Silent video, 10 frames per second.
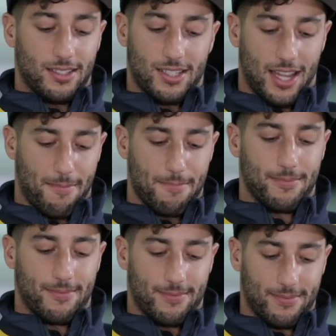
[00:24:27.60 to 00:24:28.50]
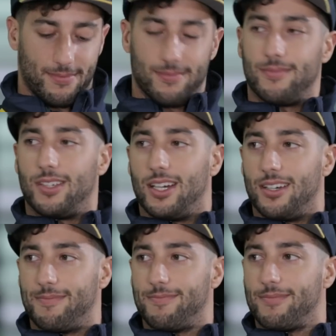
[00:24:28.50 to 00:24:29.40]
Same. Yeah.
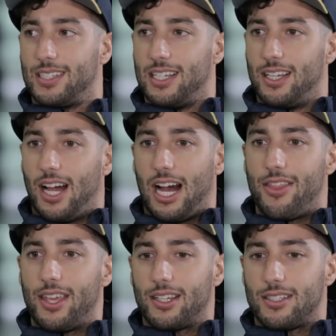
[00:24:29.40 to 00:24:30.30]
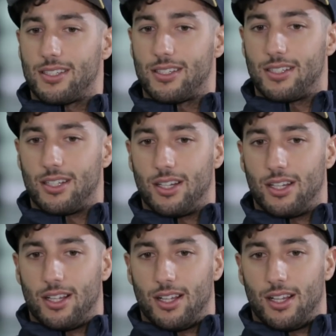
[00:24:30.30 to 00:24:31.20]
I think that's
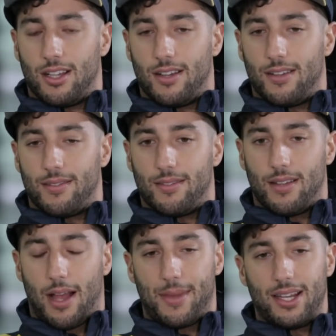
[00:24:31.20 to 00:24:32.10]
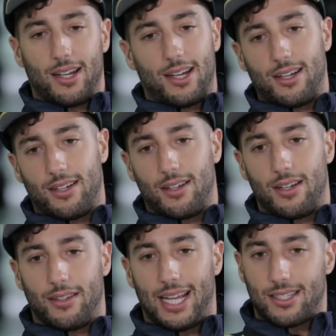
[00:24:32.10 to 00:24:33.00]

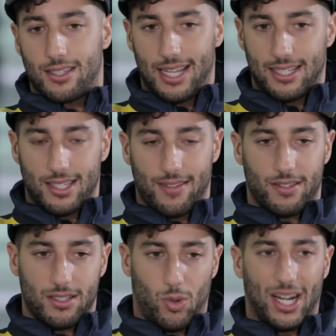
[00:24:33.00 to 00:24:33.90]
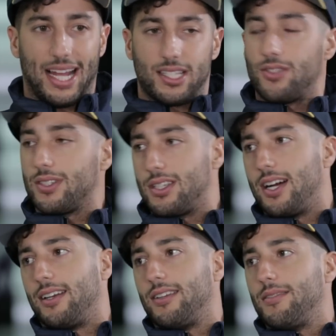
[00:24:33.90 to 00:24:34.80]
if there's one answer, it's
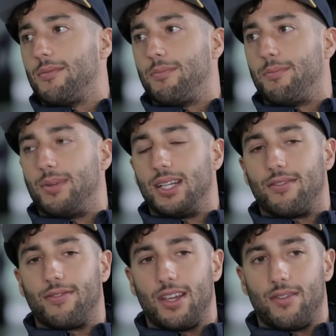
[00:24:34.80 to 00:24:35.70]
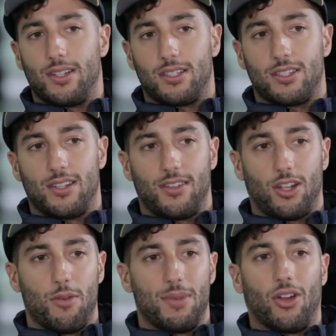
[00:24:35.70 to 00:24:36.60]
that. But if you
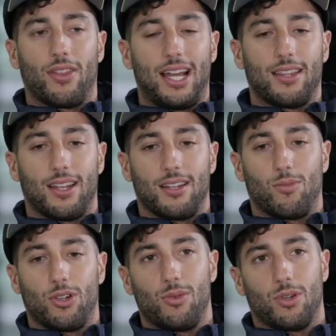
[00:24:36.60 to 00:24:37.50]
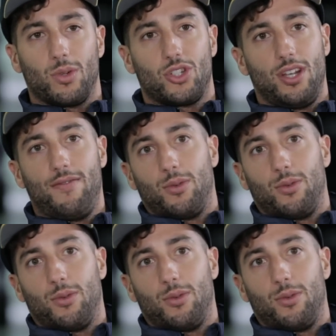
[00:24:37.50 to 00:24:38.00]
go beyond that, then what do you want to achieve?